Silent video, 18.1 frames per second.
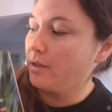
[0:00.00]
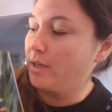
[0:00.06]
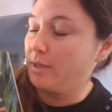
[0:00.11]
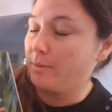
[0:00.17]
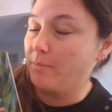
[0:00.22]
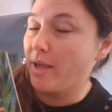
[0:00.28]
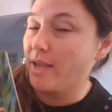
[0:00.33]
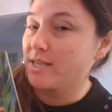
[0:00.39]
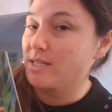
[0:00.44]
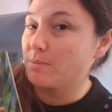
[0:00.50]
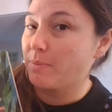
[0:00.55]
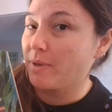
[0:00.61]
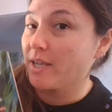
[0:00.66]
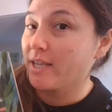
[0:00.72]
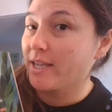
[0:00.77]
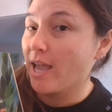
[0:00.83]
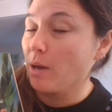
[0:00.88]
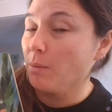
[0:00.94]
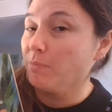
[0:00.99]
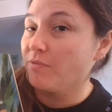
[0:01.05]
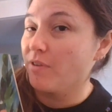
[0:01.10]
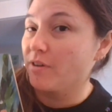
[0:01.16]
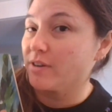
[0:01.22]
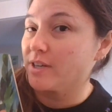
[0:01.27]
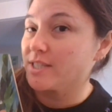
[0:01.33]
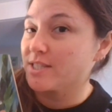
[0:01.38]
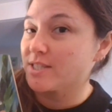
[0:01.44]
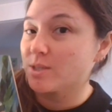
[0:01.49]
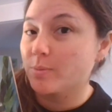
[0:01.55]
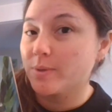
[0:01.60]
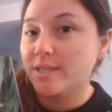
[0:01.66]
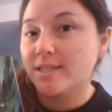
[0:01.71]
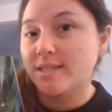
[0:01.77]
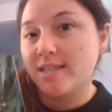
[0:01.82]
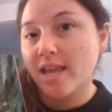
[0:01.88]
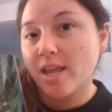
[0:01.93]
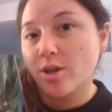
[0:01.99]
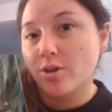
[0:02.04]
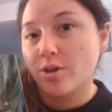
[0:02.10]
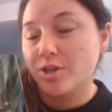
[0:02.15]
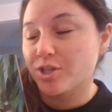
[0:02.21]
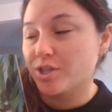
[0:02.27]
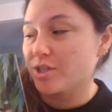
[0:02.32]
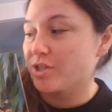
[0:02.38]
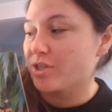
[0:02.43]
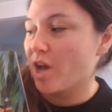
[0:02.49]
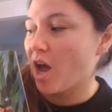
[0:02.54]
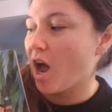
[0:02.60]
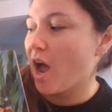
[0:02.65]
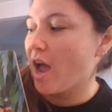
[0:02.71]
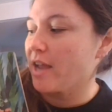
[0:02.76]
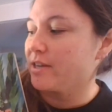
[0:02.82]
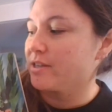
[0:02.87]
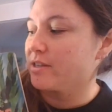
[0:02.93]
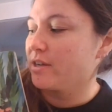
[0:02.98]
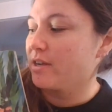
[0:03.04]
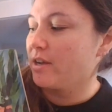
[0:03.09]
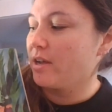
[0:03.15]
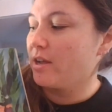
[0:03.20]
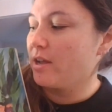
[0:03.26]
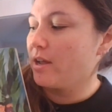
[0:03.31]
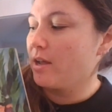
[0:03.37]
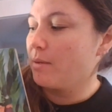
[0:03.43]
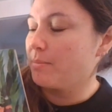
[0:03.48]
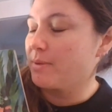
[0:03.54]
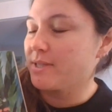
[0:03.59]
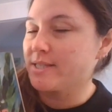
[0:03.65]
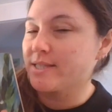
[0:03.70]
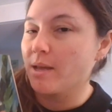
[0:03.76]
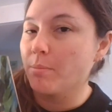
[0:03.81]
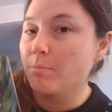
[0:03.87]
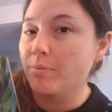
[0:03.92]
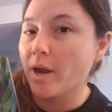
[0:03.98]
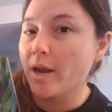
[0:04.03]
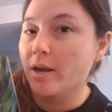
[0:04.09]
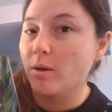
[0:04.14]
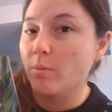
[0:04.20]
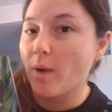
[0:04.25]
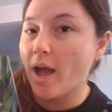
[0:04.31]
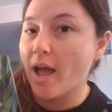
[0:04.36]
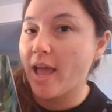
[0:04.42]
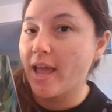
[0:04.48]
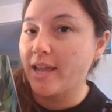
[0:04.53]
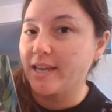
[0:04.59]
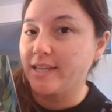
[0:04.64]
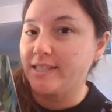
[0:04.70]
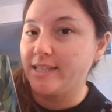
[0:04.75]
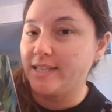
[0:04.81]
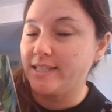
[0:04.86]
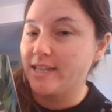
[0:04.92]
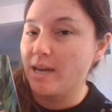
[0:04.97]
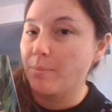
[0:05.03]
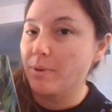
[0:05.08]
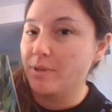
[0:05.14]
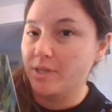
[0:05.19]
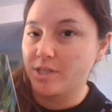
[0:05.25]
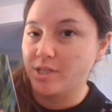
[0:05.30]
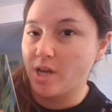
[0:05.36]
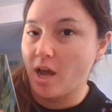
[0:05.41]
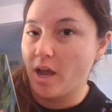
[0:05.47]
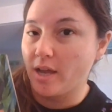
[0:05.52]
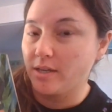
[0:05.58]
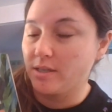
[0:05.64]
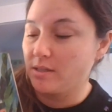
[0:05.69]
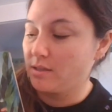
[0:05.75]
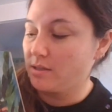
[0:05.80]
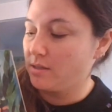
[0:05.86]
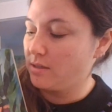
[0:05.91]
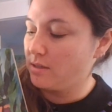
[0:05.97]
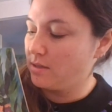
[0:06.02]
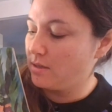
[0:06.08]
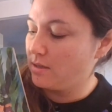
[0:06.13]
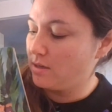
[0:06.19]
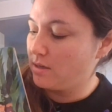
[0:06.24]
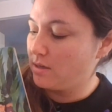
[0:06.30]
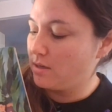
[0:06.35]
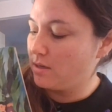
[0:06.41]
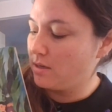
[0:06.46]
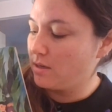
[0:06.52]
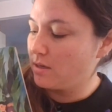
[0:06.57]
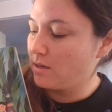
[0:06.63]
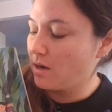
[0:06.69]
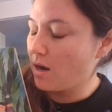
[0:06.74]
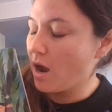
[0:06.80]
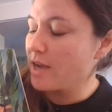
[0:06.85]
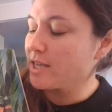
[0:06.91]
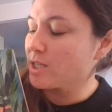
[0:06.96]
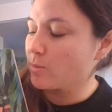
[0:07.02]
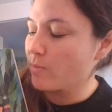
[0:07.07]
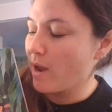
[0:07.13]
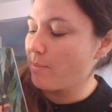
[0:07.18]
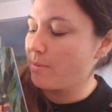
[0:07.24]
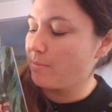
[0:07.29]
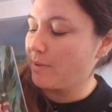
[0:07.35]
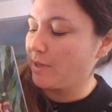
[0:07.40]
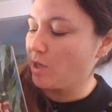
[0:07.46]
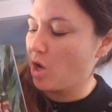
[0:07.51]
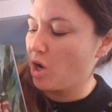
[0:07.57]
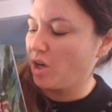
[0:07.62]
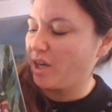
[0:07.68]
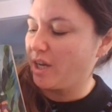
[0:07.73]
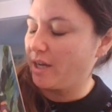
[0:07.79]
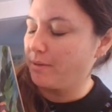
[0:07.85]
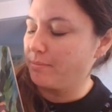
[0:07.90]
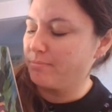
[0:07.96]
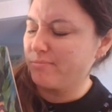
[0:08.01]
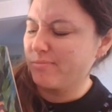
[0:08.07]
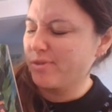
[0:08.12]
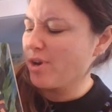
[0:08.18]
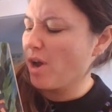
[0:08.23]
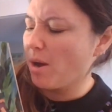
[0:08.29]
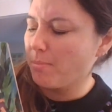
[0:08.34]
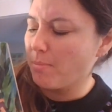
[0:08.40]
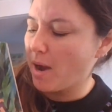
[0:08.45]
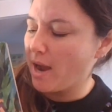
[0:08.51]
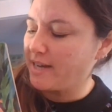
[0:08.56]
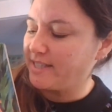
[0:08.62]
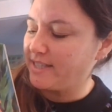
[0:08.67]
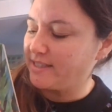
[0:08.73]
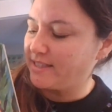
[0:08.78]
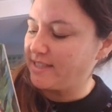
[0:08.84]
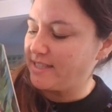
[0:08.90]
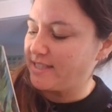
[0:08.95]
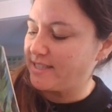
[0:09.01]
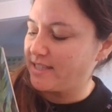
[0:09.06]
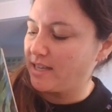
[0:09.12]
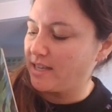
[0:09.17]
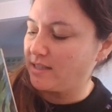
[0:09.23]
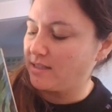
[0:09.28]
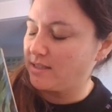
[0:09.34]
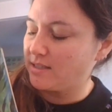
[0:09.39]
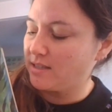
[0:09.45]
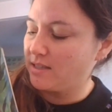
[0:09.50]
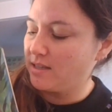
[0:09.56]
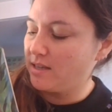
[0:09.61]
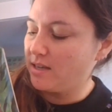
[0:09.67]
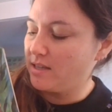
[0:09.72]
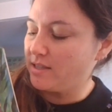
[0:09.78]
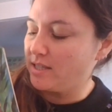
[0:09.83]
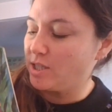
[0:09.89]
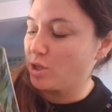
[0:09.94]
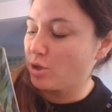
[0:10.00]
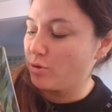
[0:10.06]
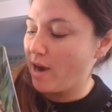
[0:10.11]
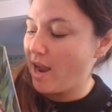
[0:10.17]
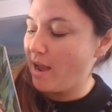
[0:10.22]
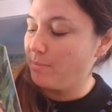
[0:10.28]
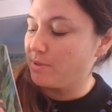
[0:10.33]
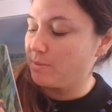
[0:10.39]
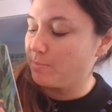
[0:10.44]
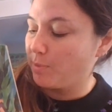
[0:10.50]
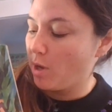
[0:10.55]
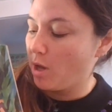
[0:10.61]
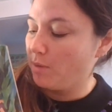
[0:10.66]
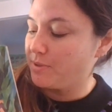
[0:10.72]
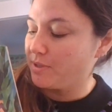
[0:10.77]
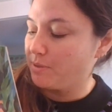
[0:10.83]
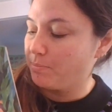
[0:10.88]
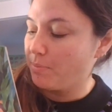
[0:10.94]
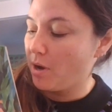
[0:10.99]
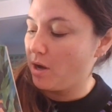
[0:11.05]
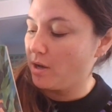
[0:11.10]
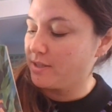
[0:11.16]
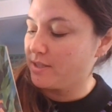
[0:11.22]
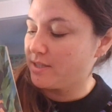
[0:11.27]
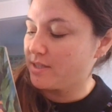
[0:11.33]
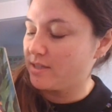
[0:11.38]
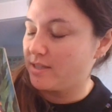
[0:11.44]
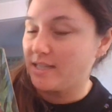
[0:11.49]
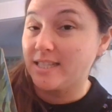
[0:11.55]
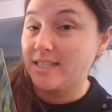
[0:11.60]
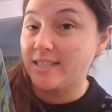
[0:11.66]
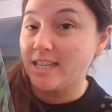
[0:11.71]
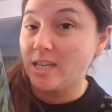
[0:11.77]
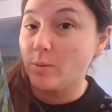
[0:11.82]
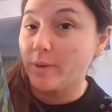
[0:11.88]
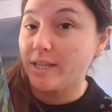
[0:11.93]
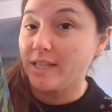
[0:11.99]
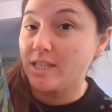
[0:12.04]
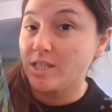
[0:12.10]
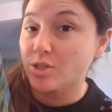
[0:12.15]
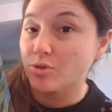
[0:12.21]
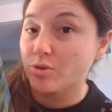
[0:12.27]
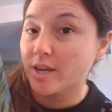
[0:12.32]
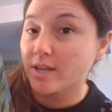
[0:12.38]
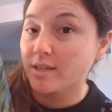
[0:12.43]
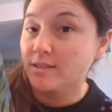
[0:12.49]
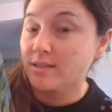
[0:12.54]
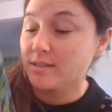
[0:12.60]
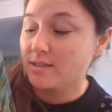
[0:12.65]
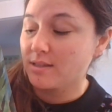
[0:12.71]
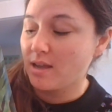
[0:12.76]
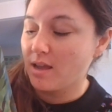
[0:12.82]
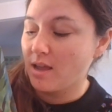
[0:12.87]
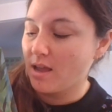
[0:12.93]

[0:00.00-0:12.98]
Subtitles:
It makes big kelp forests where sea urchins hide, but some break away and end up on the tide. I swam a bit longer, not minding these things, these crabs, blobs and pods, these seaweedy strings.